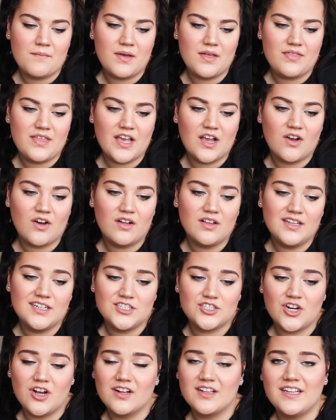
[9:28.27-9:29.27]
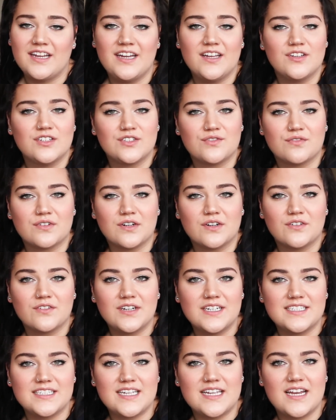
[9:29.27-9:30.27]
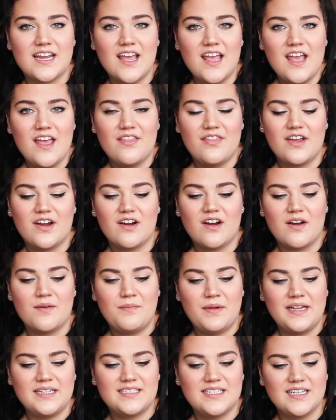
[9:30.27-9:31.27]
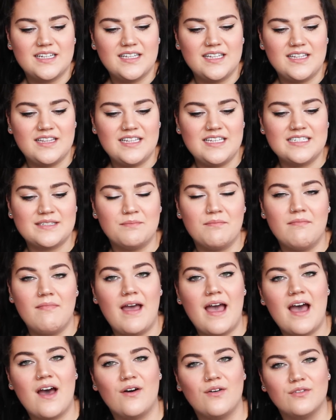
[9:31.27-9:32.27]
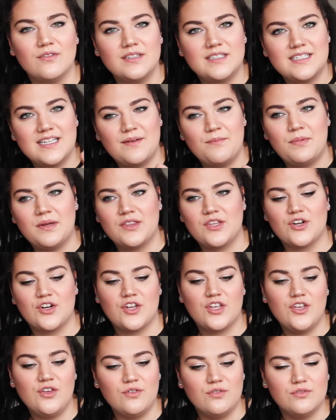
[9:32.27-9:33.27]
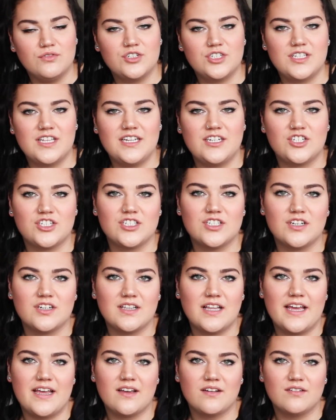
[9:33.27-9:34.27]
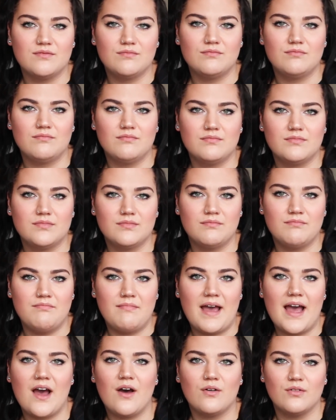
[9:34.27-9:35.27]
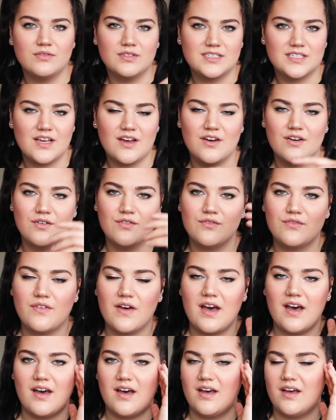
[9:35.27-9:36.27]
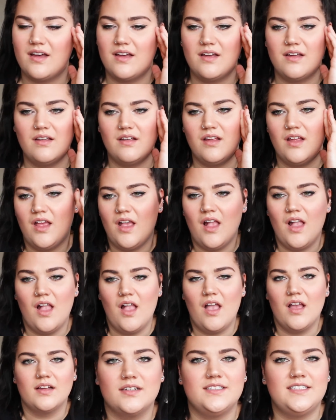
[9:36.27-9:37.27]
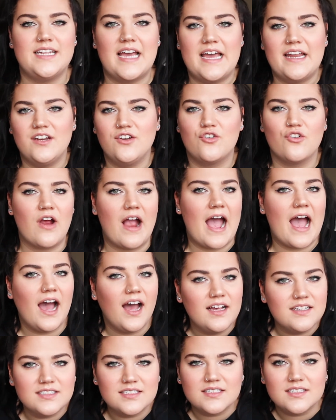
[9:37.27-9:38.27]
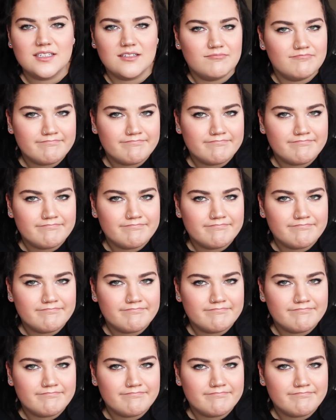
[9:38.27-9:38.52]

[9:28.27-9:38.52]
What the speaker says: they call it Chocolate Hills for a reason. There are basically these mounds, but they're huge. They just look like mounds of dead grass.